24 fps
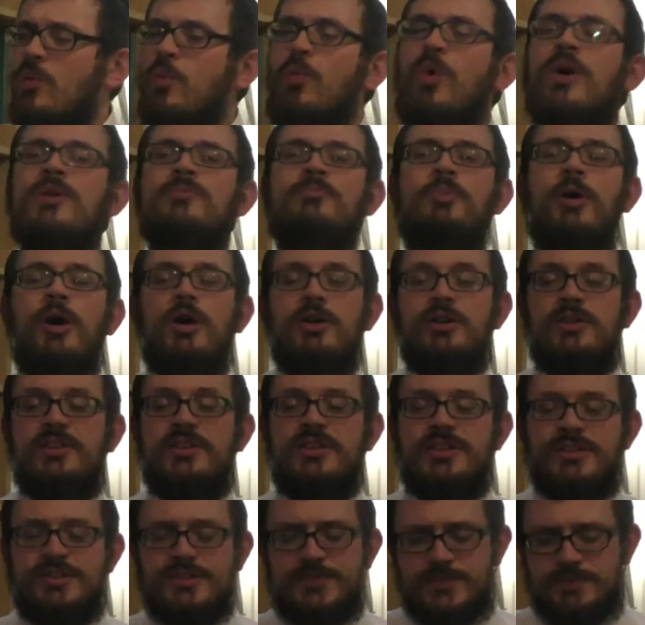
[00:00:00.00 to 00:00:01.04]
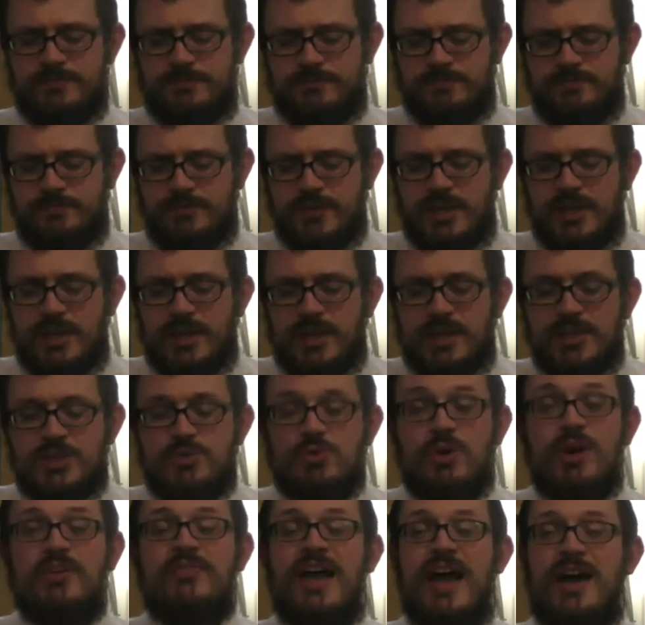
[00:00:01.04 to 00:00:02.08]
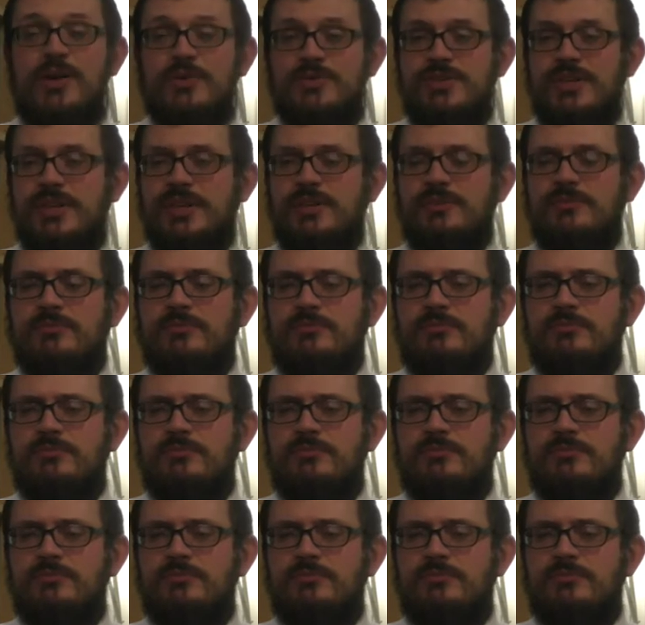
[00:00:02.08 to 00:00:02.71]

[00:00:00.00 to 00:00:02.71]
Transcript: One part of this is roughhousing.